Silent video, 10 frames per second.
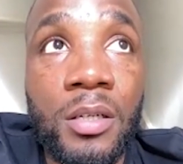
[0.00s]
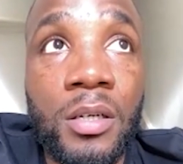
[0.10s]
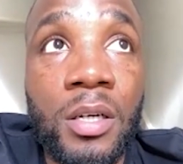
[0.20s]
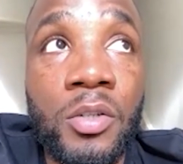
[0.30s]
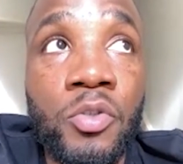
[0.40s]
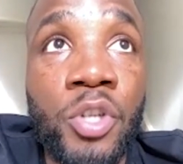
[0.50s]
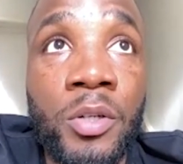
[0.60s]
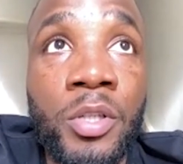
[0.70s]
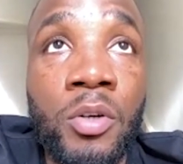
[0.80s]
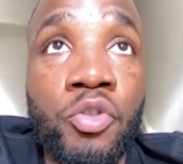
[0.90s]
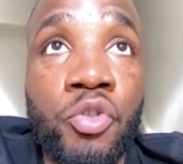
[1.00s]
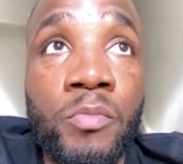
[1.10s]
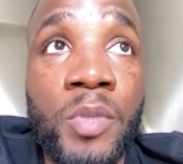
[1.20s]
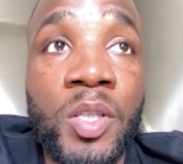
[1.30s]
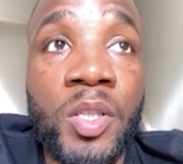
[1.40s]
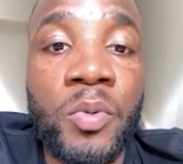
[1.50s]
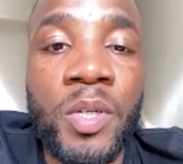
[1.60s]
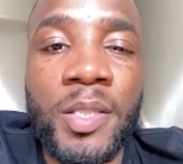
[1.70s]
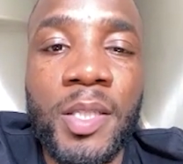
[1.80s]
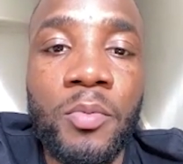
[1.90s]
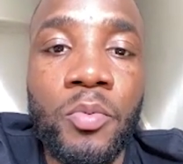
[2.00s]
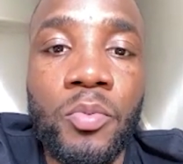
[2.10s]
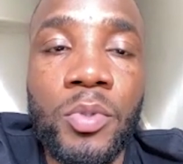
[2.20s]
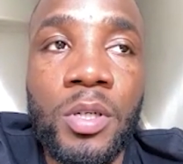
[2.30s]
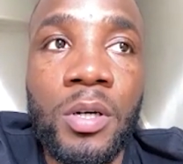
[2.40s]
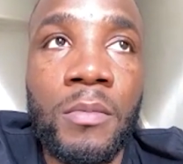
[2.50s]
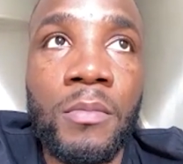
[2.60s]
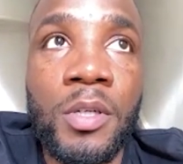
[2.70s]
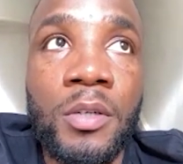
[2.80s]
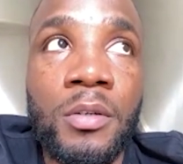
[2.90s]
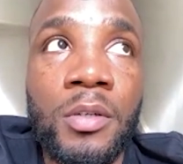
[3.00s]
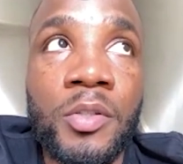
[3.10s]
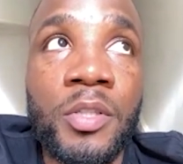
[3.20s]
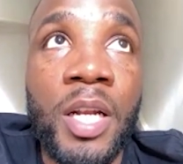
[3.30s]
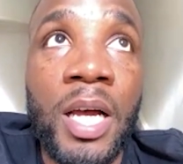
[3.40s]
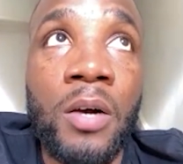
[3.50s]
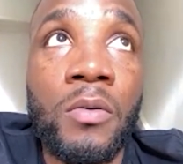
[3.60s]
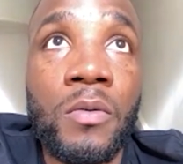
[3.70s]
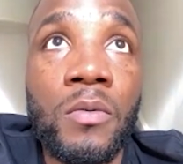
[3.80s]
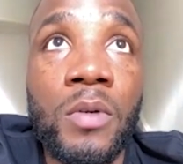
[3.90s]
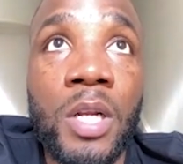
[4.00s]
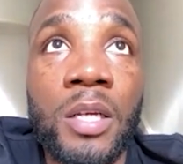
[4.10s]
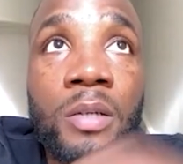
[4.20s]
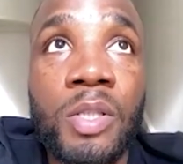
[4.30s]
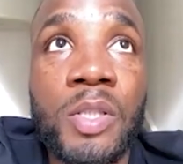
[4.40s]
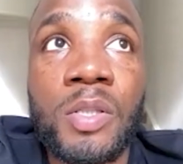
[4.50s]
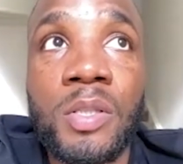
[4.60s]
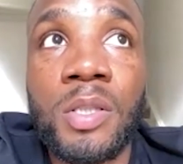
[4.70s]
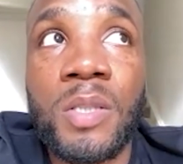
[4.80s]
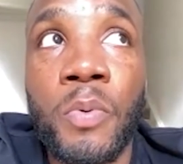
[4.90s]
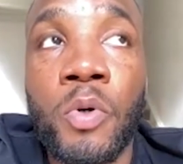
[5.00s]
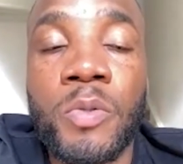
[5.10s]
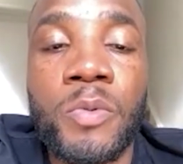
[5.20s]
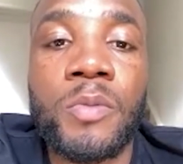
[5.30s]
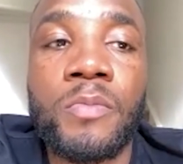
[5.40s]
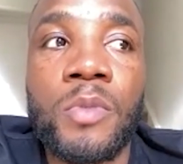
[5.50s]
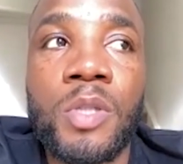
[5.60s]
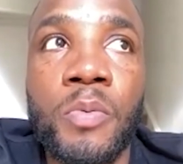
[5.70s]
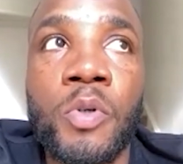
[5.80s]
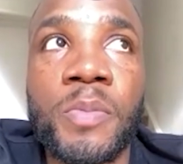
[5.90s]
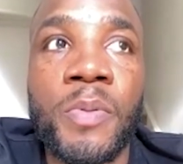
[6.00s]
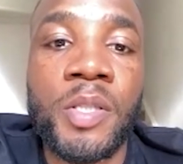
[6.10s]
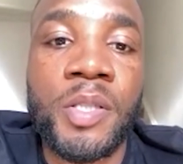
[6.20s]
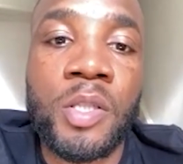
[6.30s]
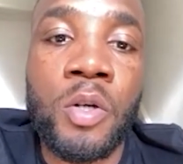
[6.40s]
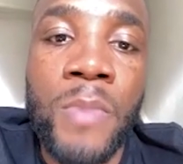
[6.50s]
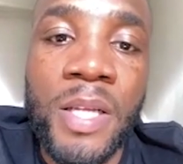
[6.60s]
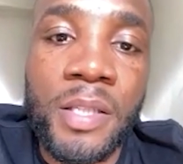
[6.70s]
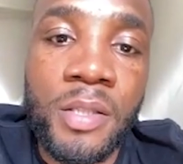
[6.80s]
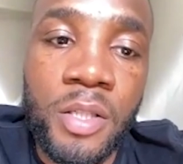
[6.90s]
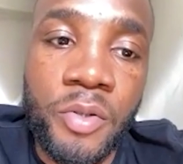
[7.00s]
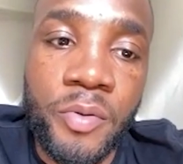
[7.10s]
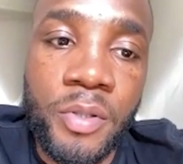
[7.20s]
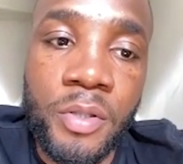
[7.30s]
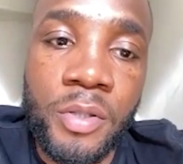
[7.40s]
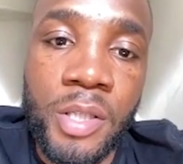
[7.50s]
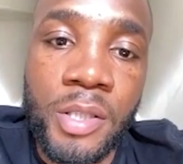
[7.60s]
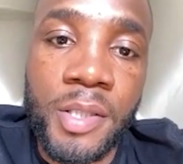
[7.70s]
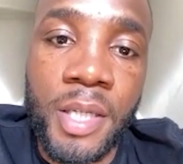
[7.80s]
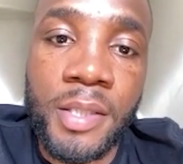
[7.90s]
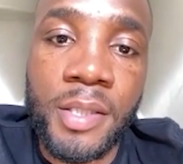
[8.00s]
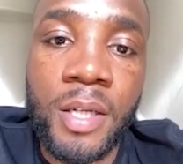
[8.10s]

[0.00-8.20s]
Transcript: I know Donald Trump this week said he's going to allow like sports person to go back into in the United States.